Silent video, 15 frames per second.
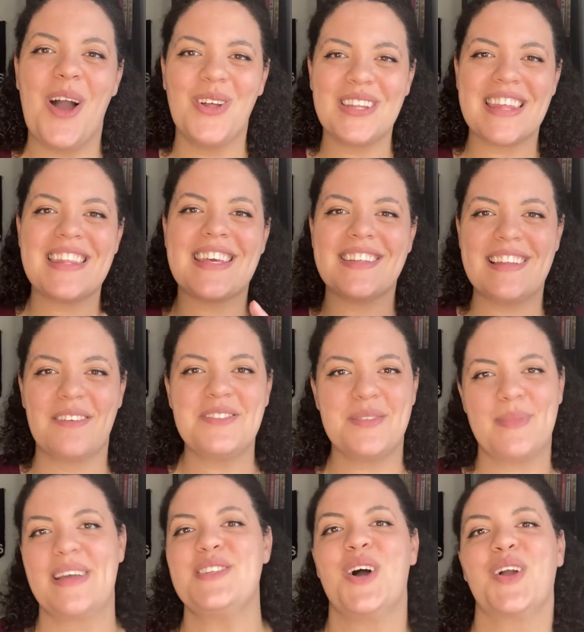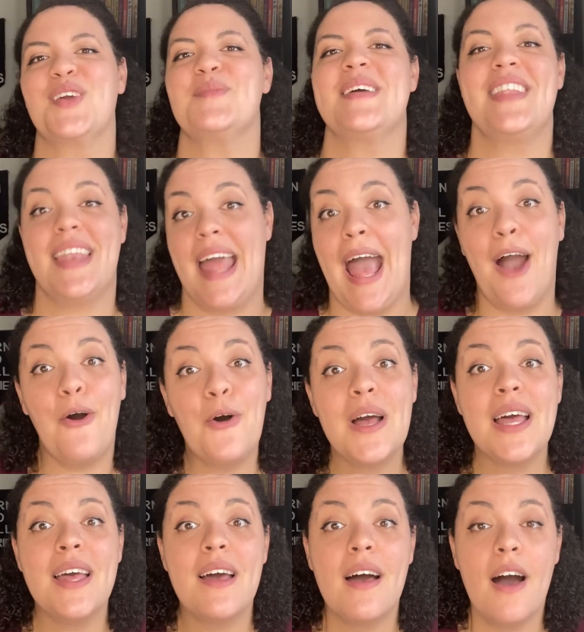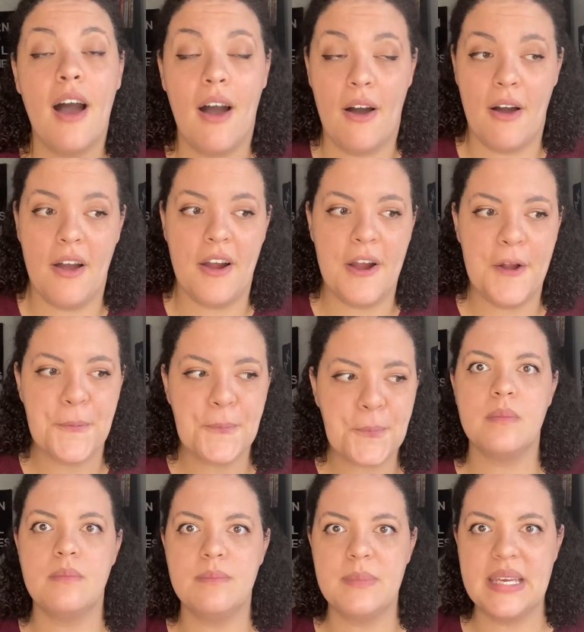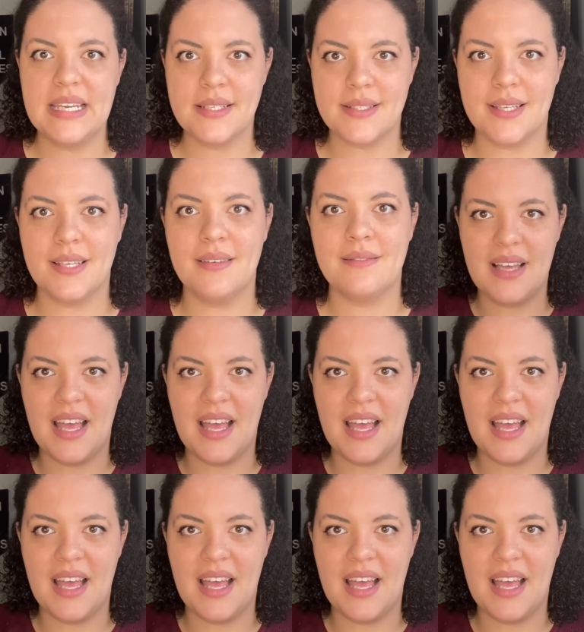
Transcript: only thing left in my document now are meat